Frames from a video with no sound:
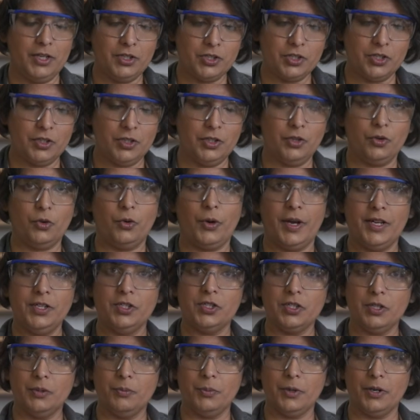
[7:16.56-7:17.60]
sure you
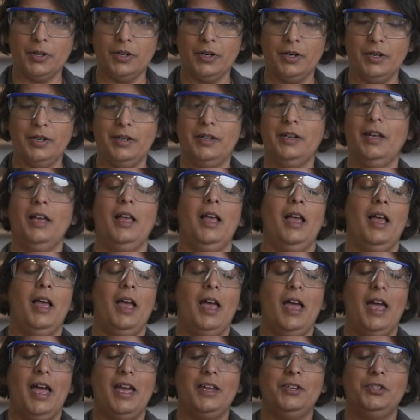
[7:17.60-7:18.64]
quench the burn
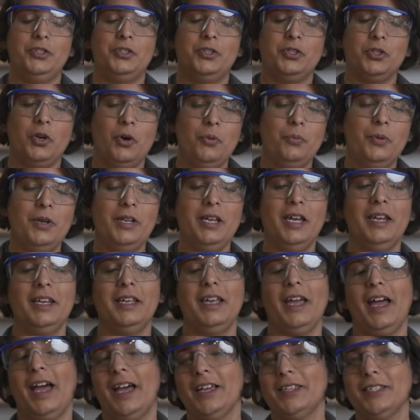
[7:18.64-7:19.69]
and don't put
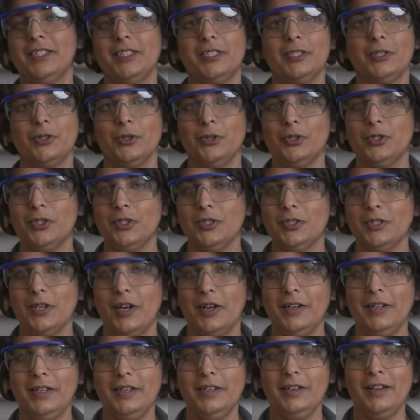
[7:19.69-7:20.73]
any acid solutions
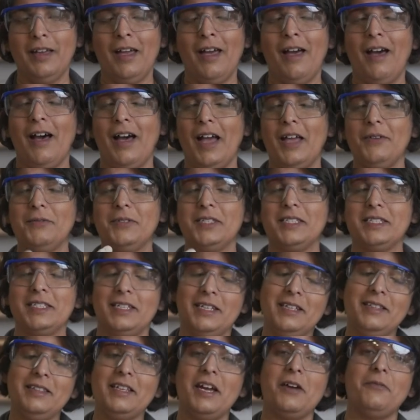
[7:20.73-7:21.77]
on it. I've
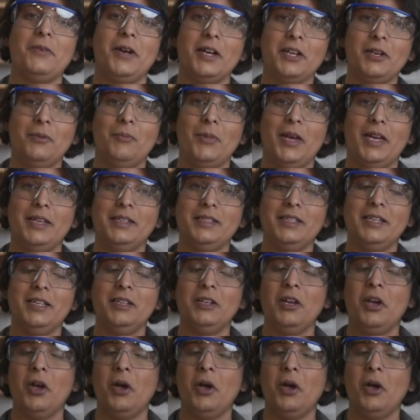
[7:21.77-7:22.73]
seen that recommended.